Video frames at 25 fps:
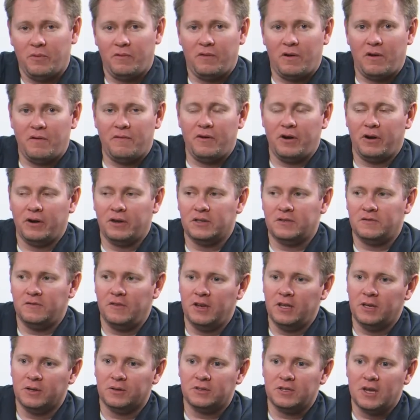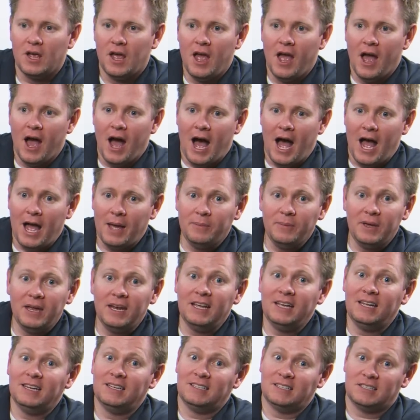of our various videos, I'm
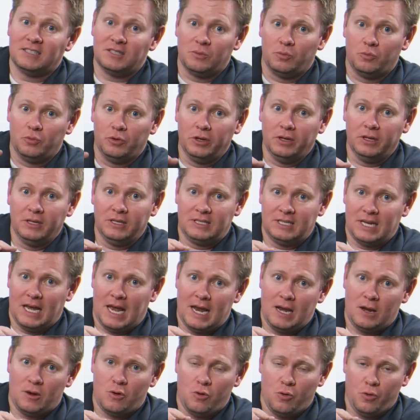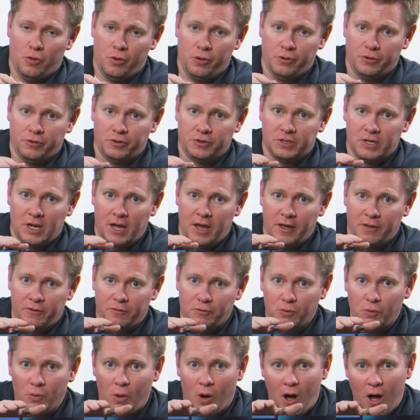getting into some really tight corners
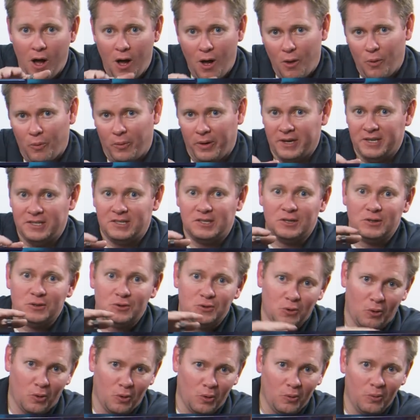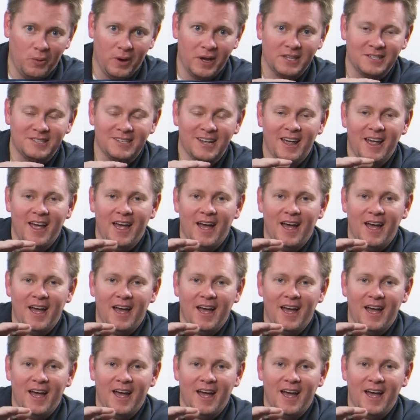through hallways and doorways,